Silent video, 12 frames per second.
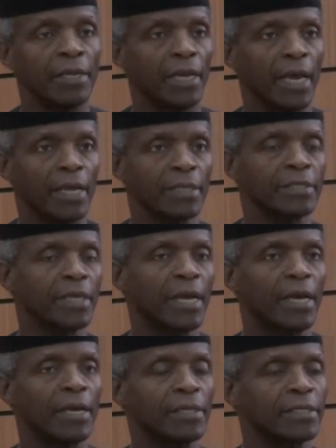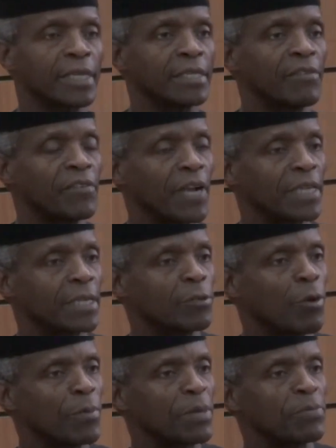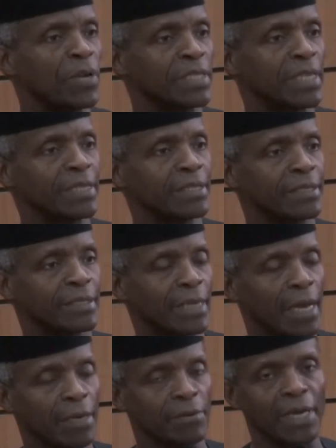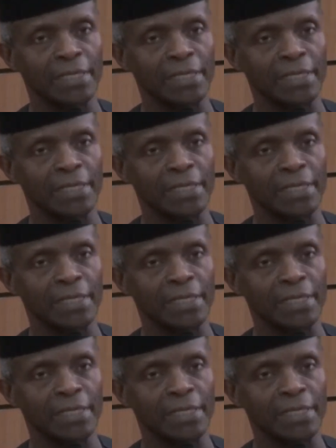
uh, uh significant economic presence uh,